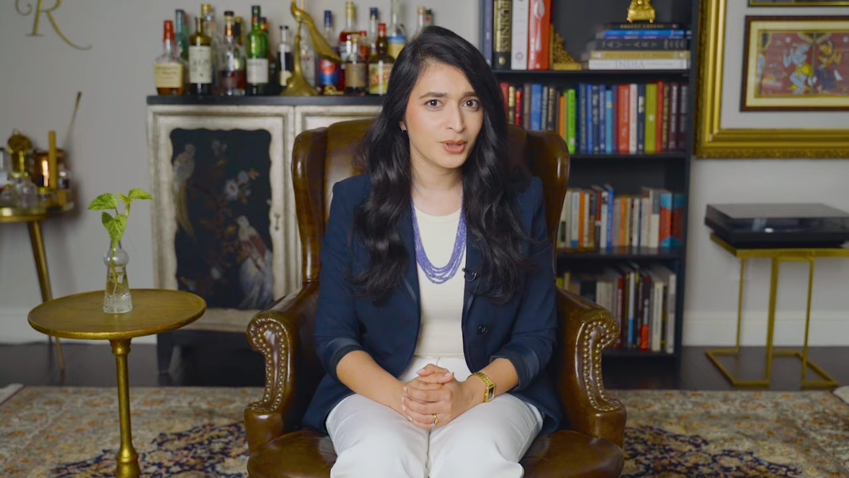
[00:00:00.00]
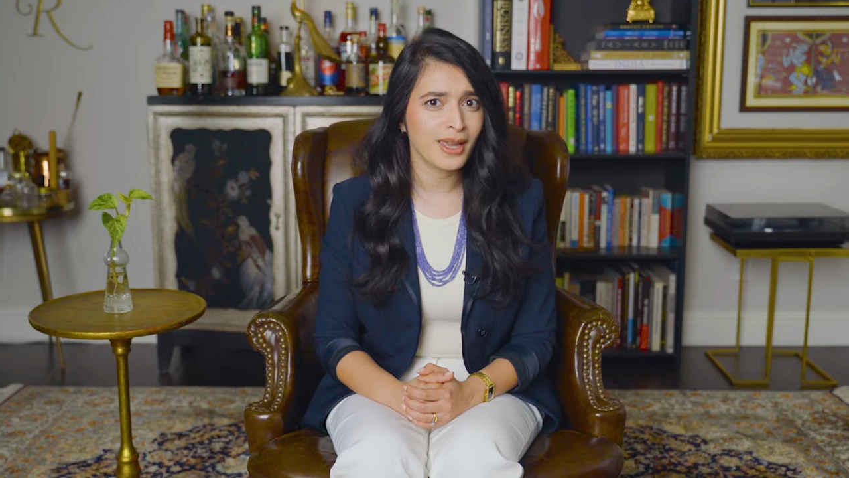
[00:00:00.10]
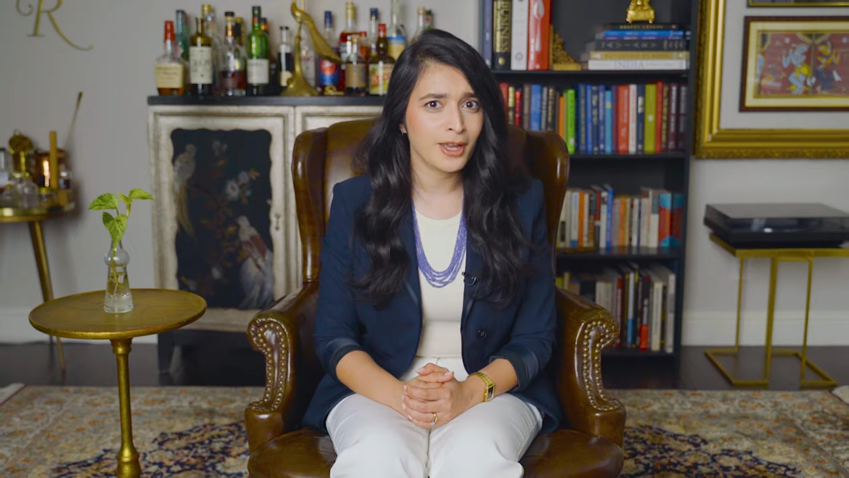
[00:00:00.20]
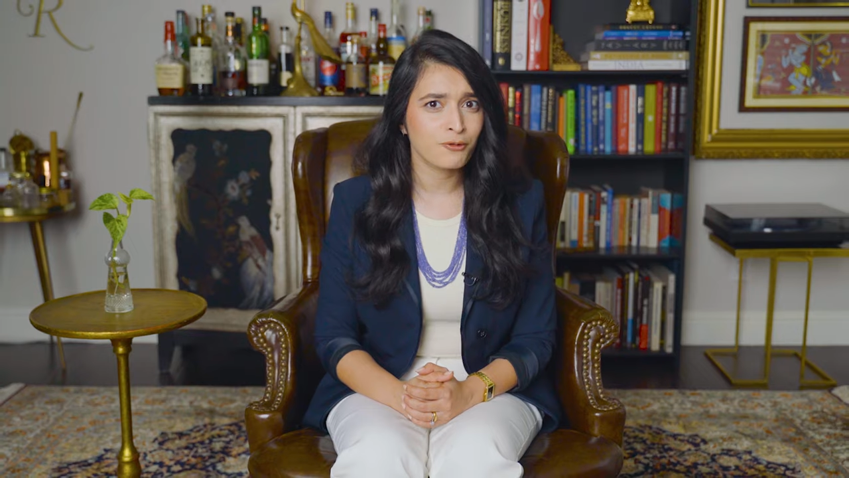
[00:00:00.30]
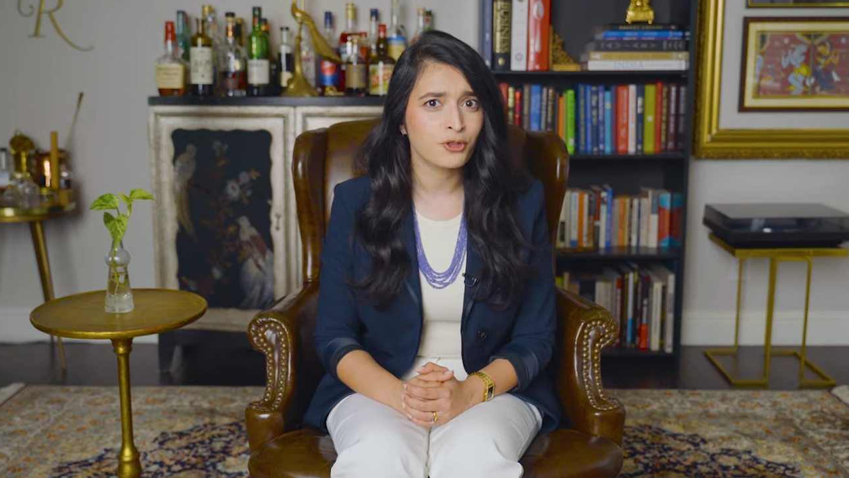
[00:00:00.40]
with
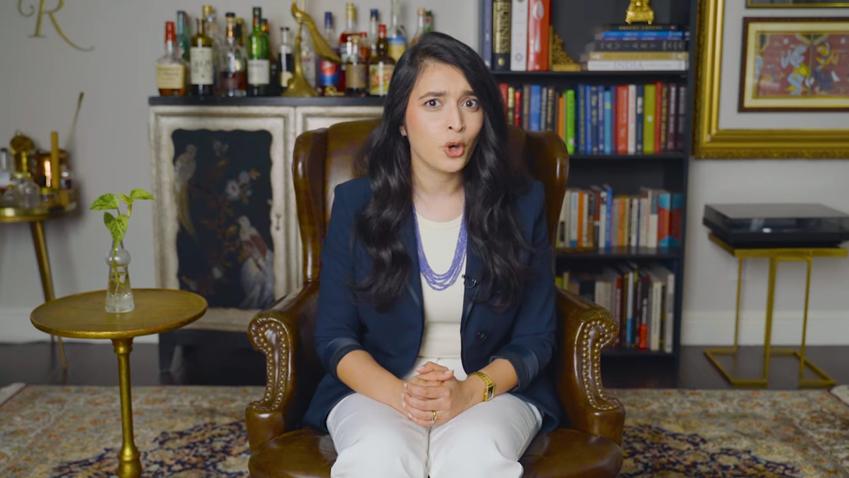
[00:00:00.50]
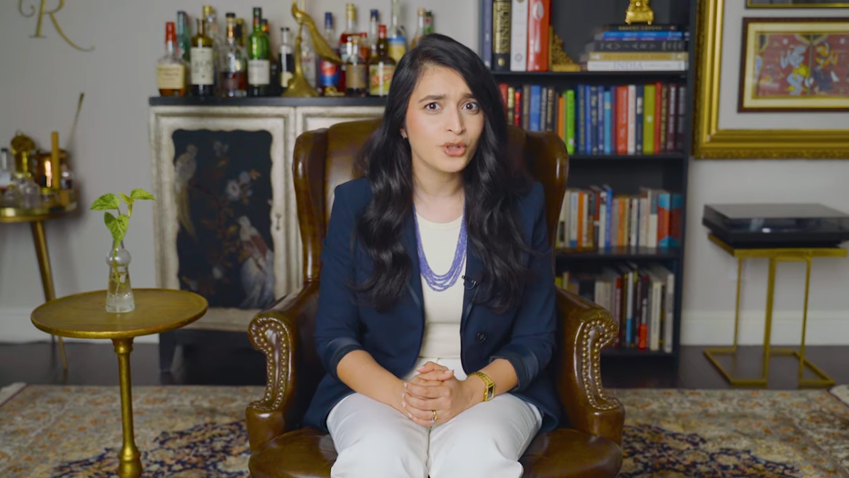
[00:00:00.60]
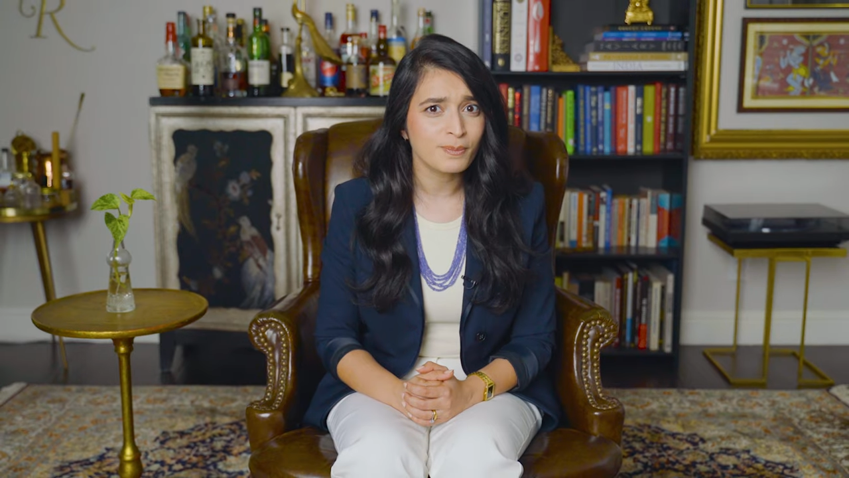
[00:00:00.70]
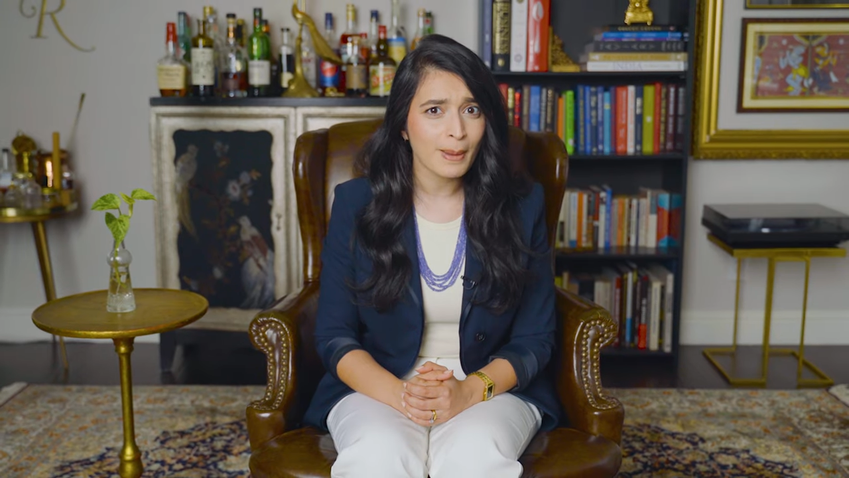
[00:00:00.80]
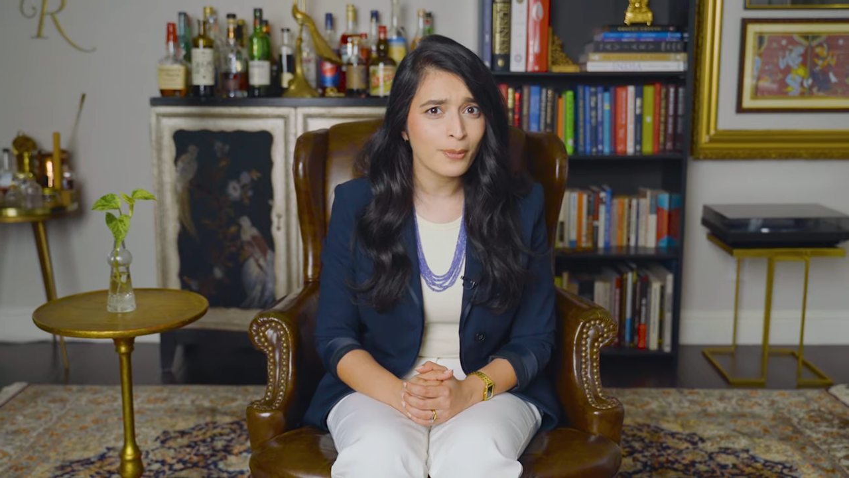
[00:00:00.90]
a hit of
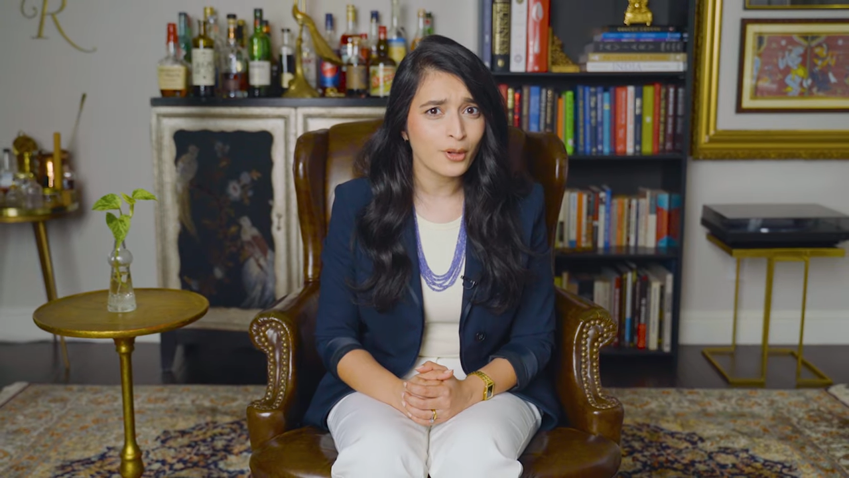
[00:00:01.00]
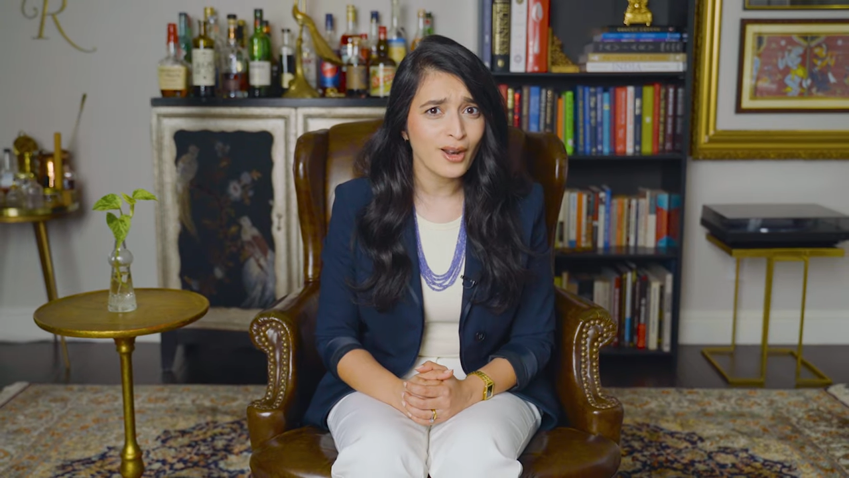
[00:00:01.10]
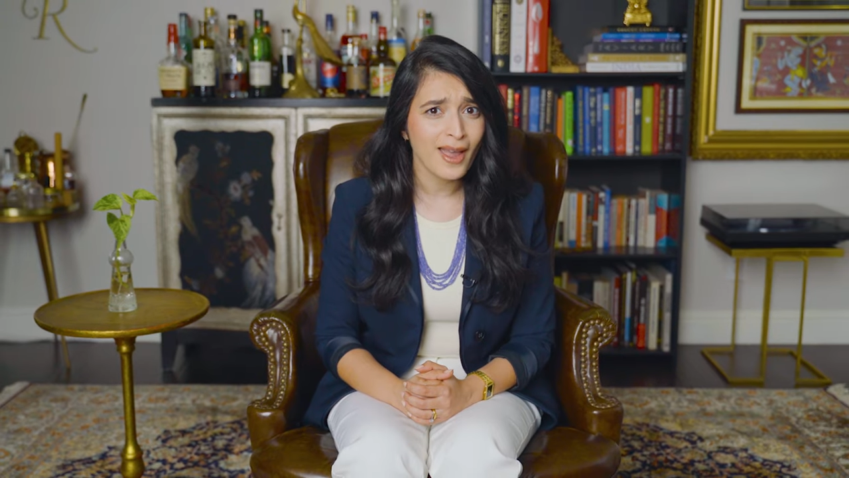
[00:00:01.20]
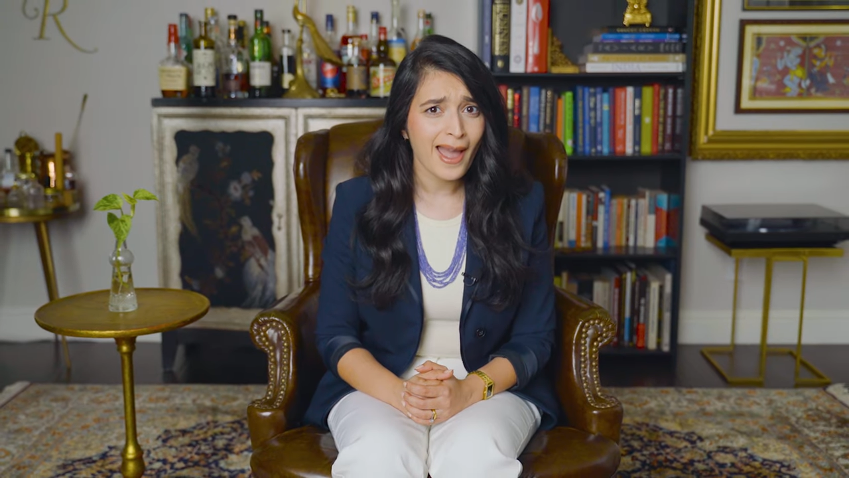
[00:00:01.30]
ghost pepper,